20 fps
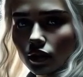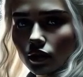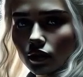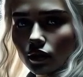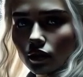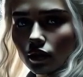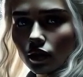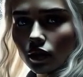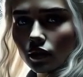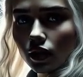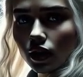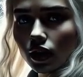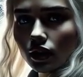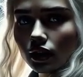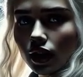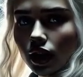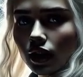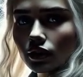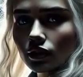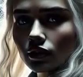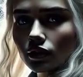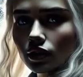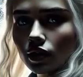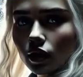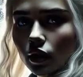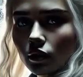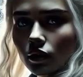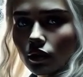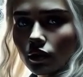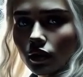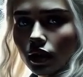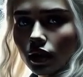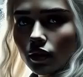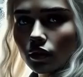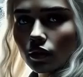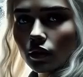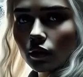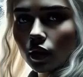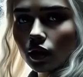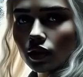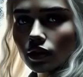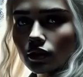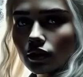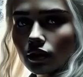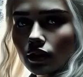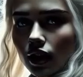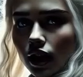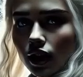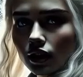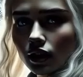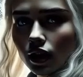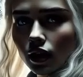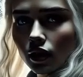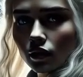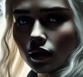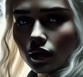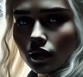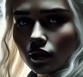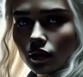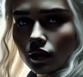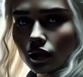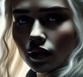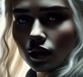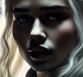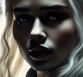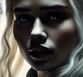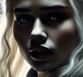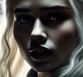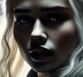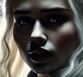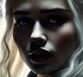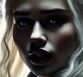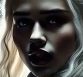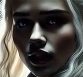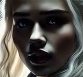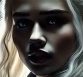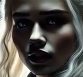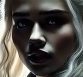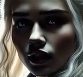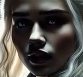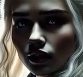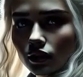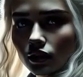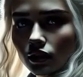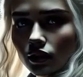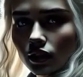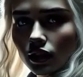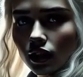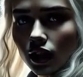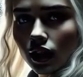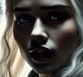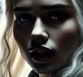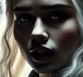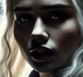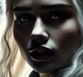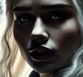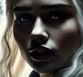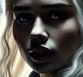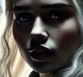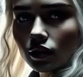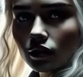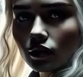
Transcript: She sometimes wondered if Cersei had gleaned from that madness a few twisted lessons of her own.